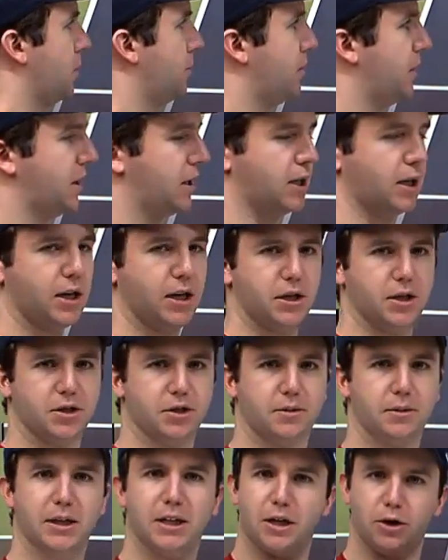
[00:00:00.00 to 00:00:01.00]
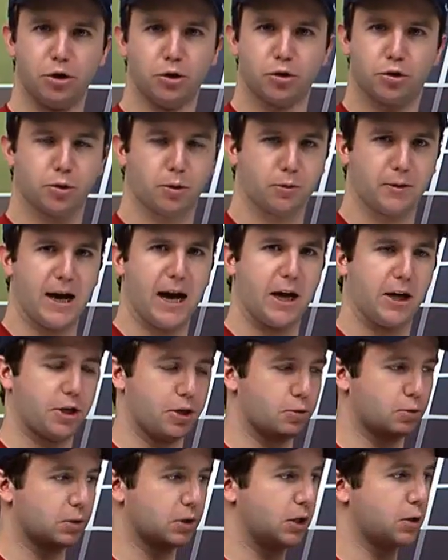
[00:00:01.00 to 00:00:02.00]
because in a neutral rally,
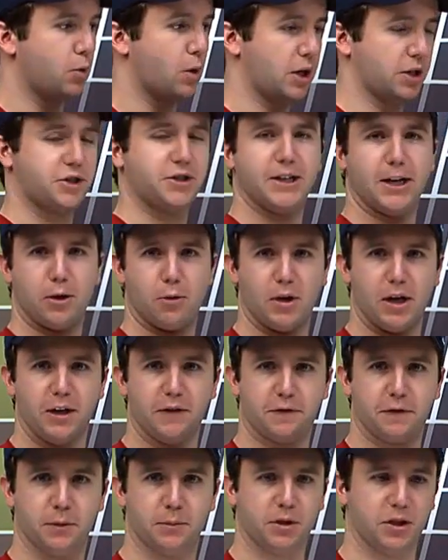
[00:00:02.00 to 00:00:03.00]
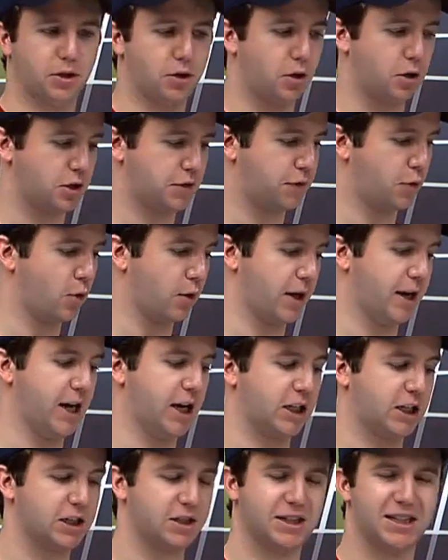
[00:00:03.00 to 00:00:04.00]
you really want to stay away from Nadal's
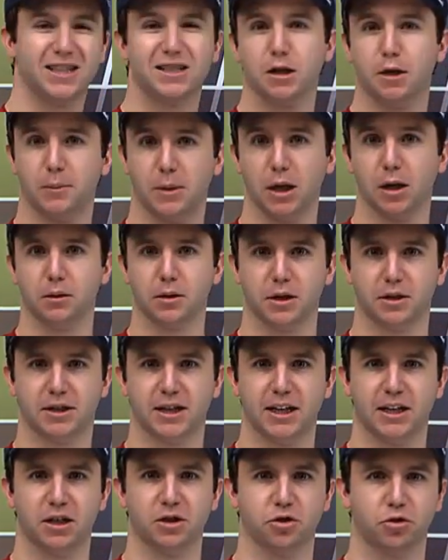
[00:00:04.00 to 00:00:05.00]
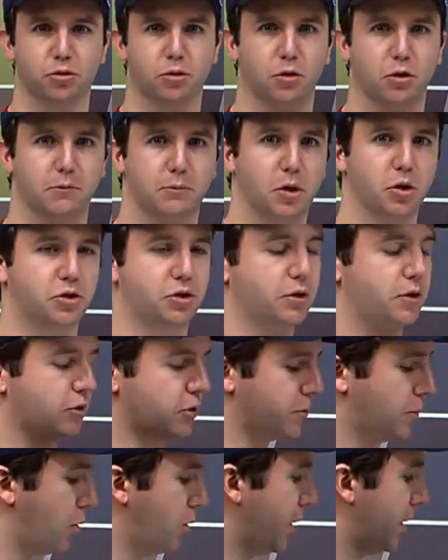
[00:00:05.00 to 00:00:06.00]
forehand because he's going to be able to take control of most of
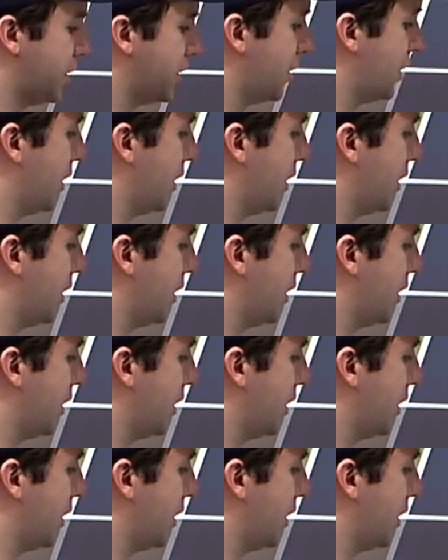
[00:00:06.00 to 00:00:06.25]
those points.